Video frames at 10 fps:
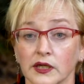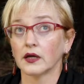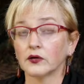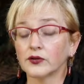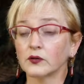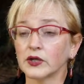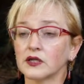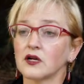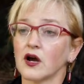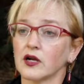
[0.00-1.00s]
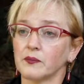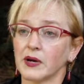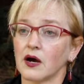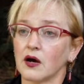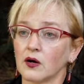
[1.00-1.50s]
I don't think we can talk
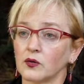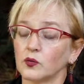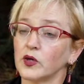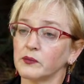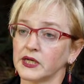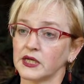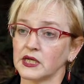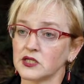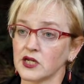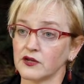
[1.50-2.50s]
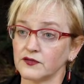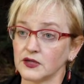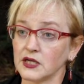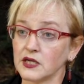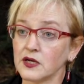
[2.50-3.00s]
about women in
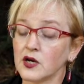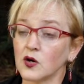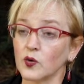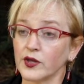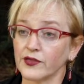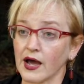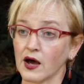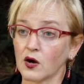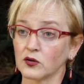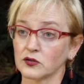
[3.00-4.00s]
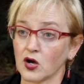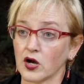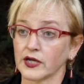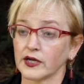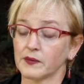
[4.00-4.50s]
HIV without
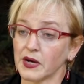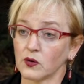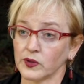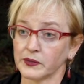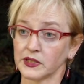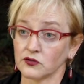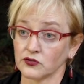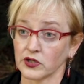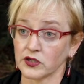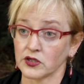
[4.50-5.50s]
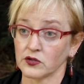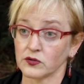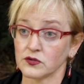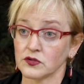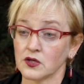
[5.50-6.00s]
talking about women and drug
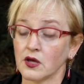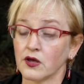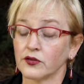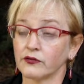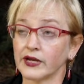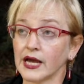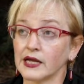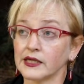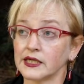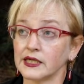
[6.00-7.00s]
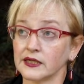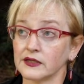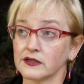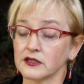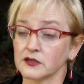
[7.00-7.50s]
use. The reality
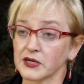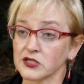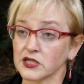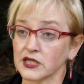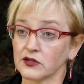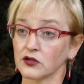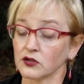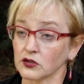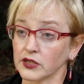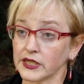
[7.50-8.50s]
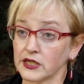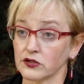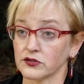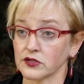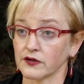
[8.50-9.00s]
is, especially in the early
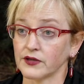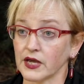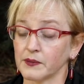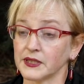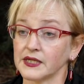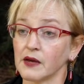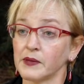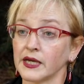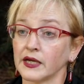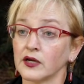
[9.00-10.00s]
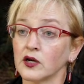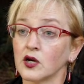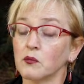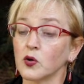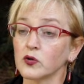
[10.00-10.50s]
years of the epidemic,
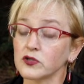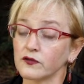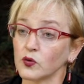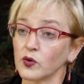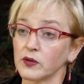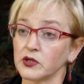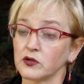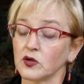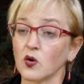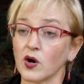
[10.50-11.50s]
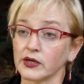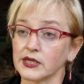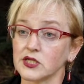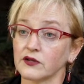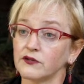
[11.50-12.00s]
most of the women who
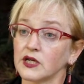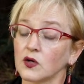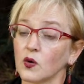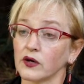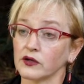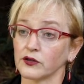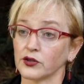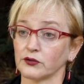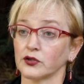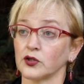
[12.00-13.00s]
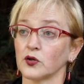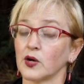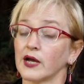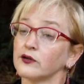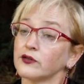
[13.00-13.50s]
acquired HIV acquired it through
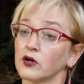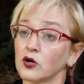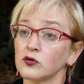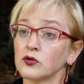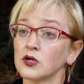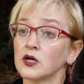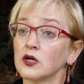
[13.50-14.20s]
either their own